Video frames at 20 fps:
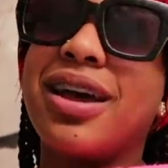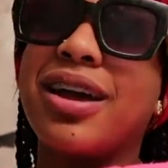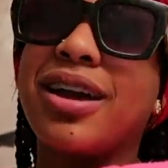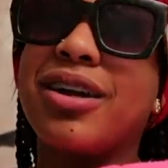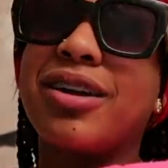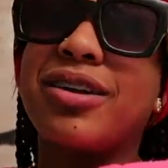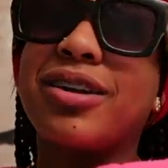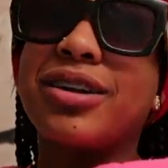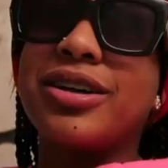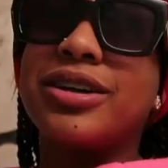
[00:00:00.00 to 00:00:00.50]

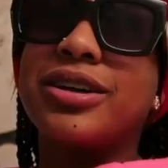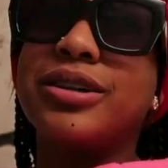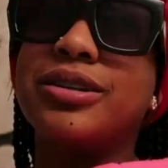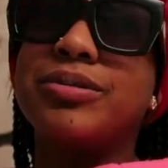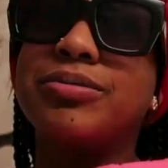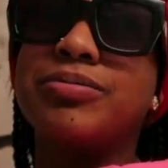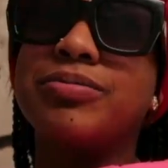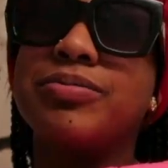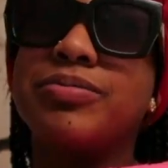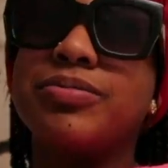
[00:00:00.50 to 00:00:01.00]
like our
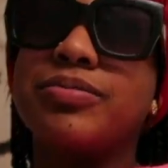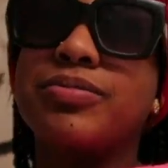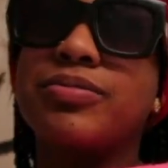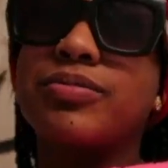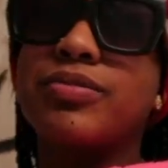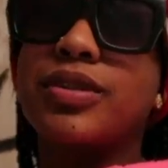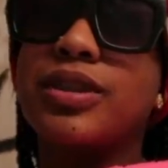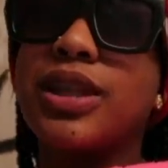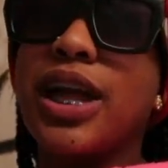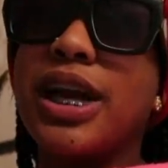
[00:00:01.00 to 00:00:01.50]
um
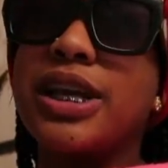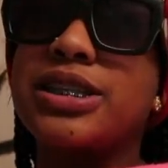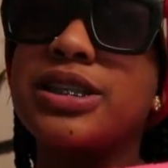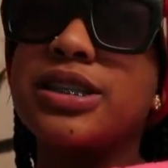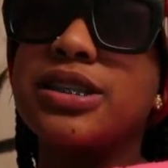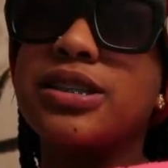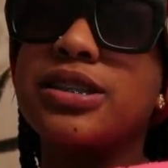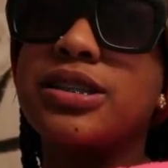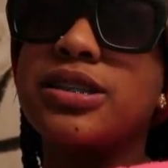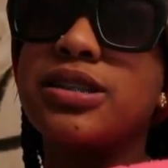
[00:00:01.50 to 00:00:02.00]
our,
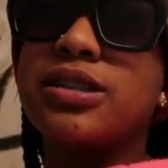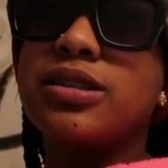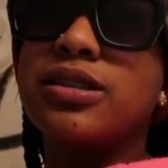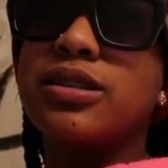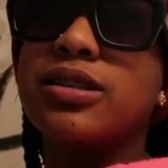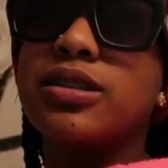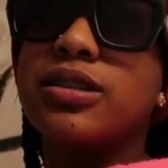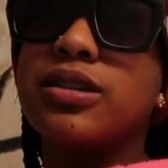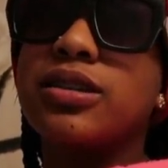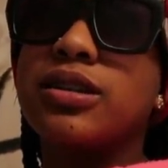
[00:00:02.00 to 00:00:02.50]
license. Our
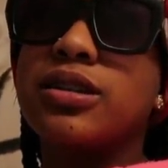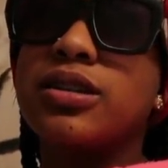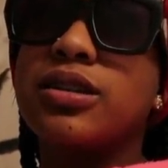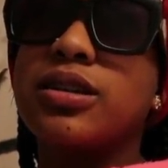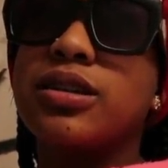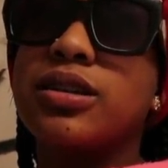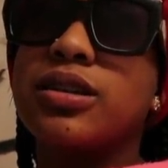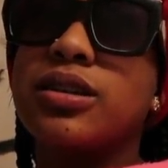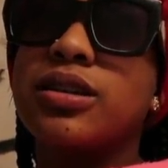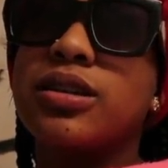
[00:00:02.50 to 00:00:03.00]
mom,
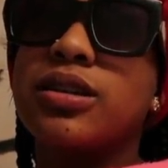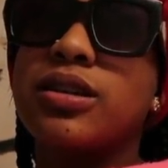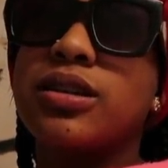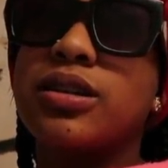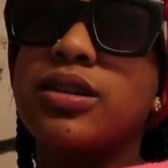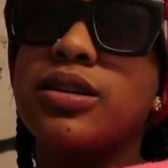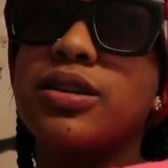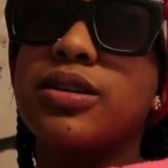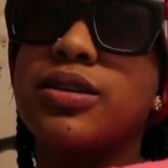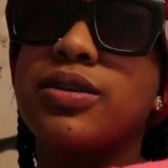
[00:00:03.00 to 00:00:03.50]
our
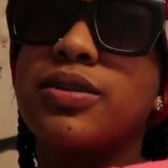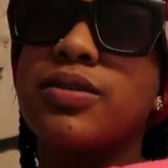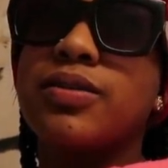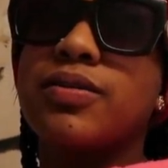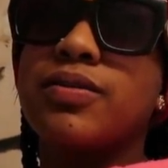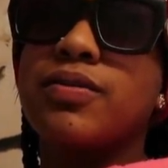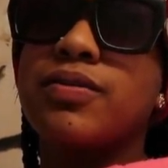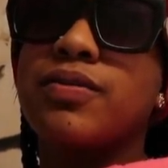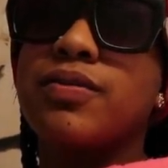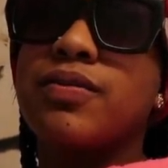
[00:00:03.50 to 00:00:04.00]
moms.
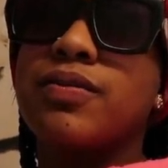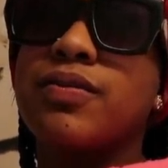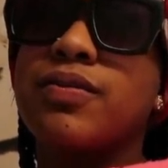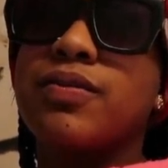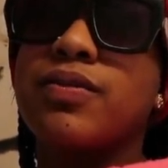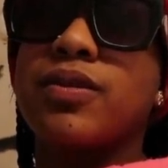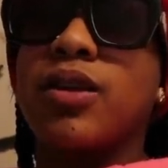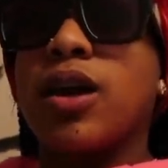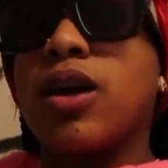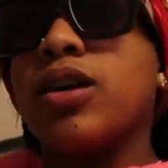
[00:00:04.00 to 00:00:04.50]

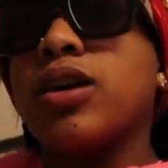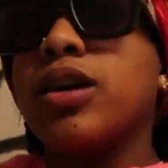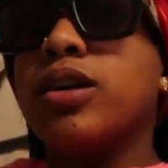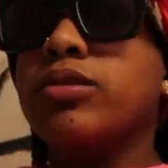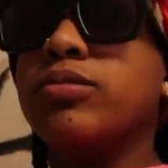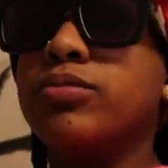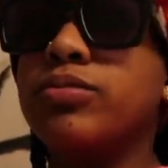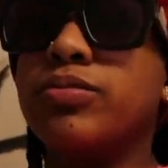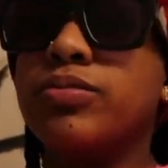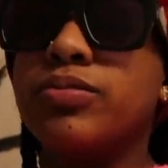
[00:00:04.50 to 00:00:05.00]

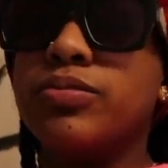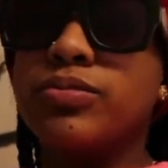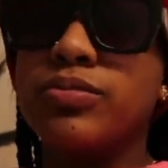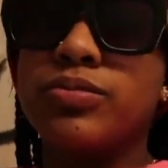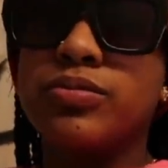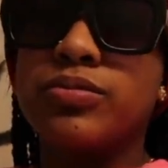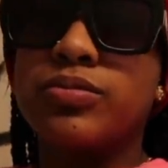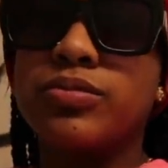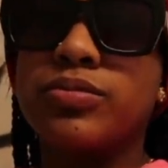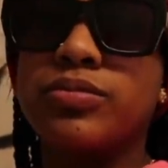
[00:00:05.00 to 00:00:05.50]
But we're
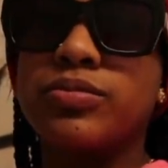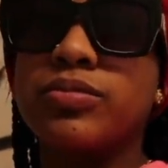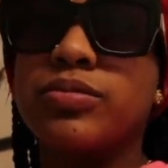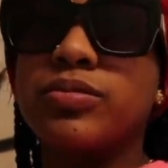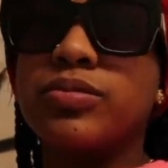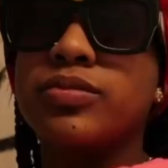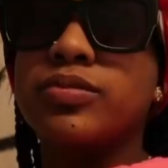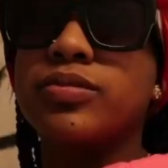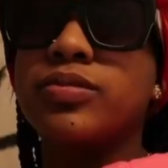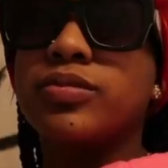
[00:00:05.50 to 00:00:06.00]
putting in the
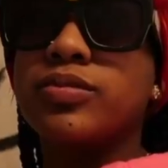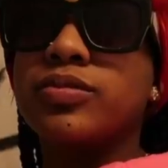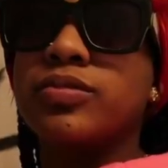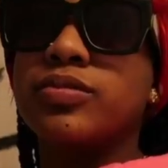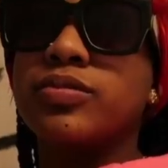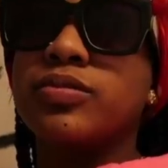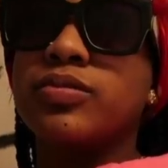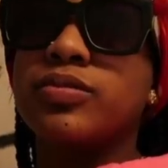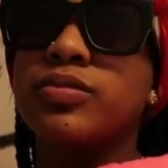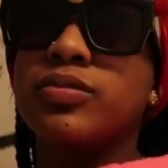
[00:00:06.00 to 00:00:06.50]
money, so
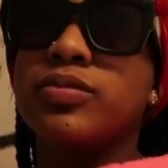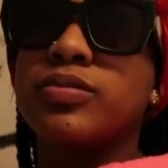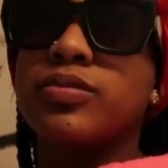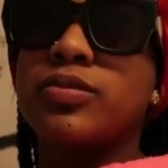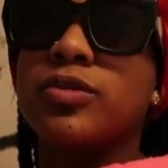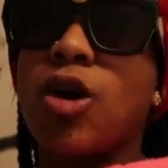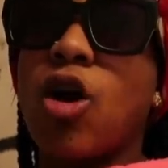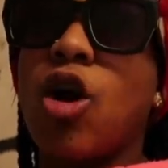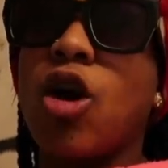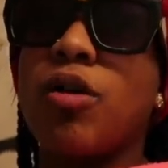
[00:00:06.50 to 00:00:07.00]
it's
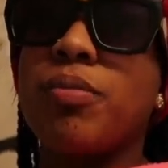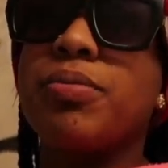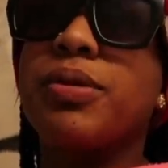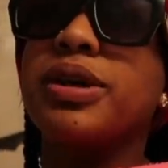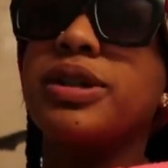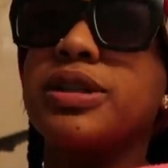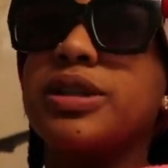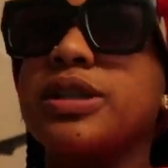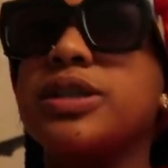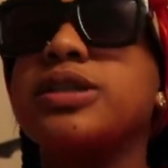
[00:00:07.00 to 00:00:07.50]
our business. Our business.
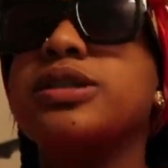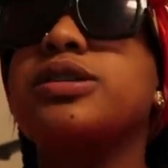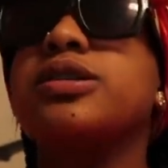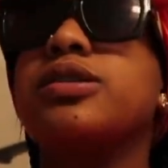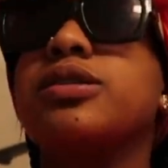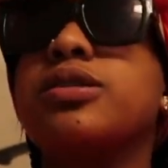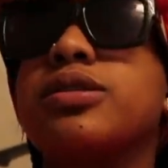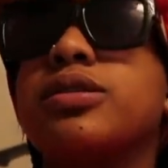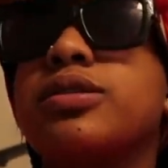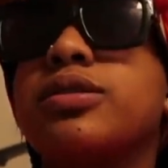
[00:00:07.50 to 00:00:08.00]
But we're gonna
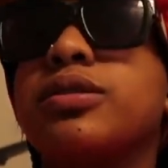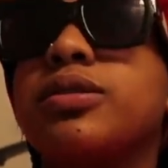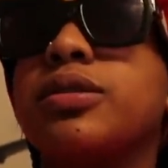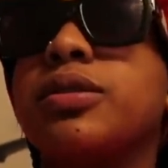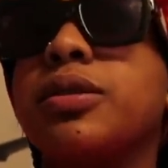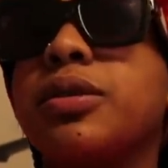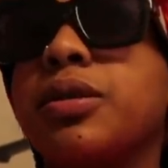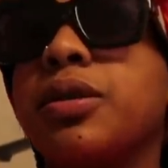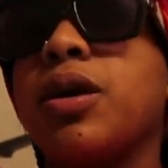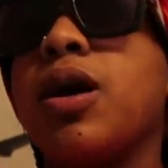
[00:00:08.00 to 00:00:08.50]
make the money
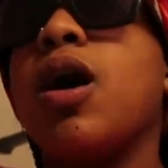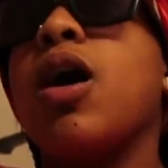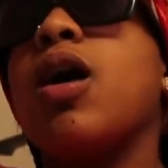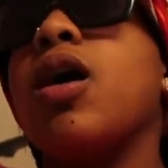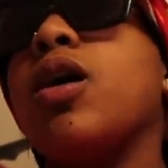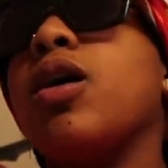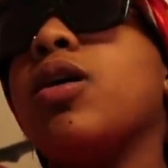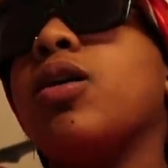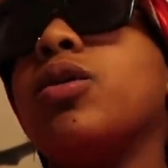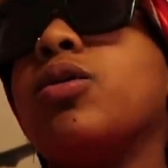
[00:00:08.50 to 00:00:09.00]
right back.
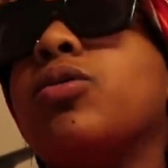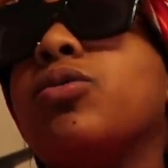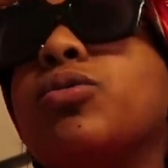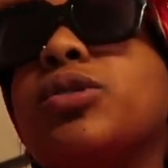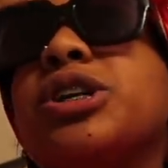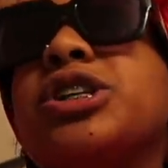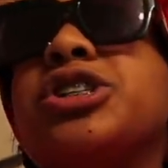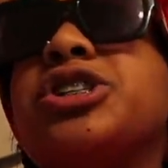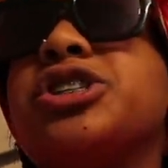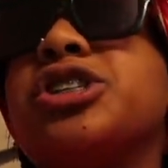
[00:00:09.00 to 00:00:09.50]
Cause
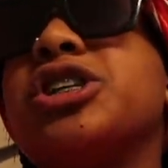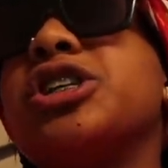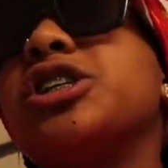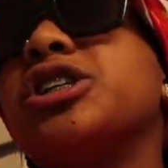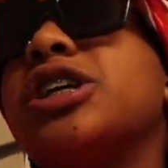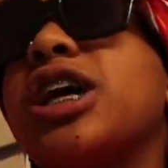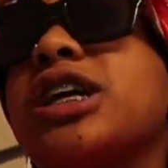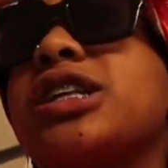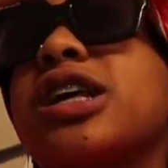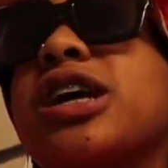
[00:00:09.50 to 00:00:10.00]
we should. Know,
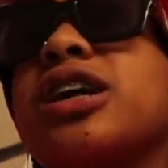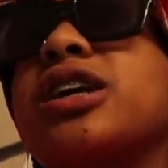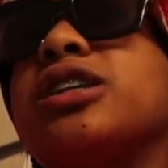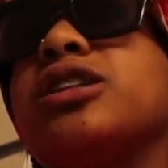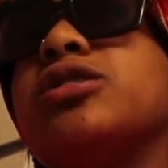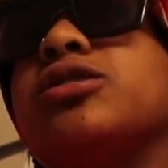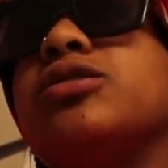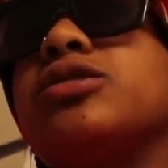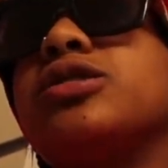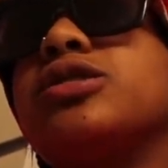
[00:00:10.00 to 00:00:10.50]
That's like a
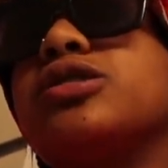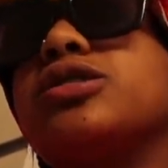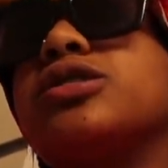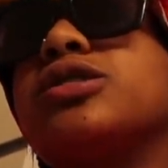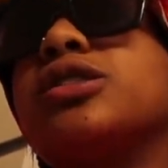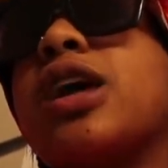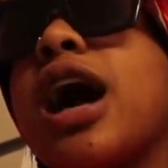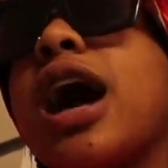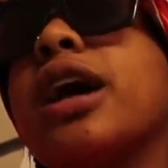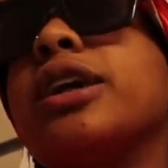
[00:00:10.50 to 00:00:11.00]
little
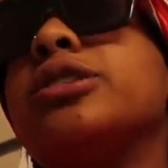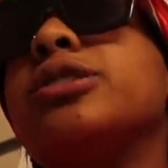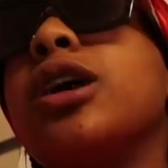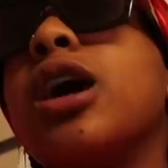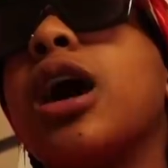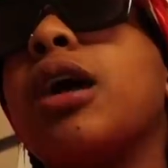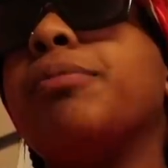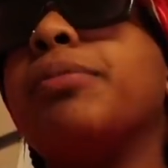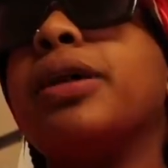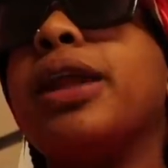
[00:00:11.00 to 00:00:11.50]
be, side
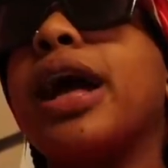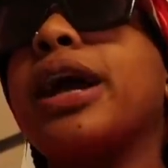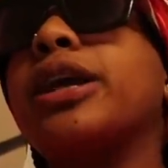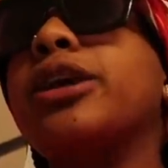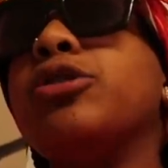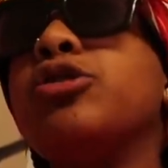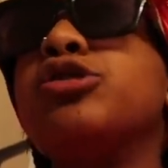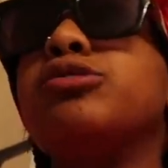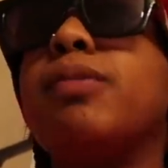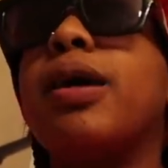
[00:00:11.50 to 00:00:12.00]
job, and I can,
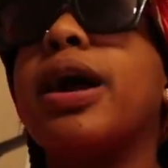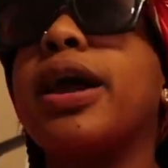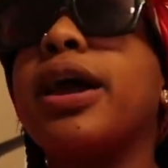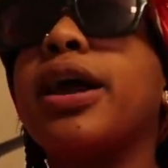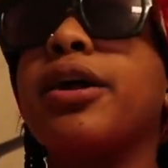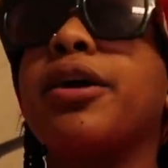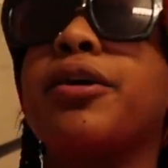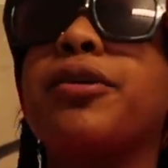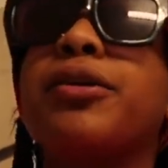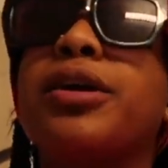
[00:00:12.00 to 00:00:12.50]
can use my
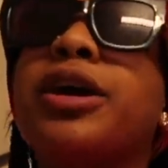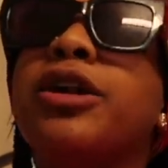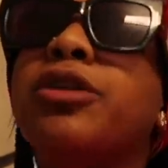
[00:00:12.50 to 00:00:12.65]
hair,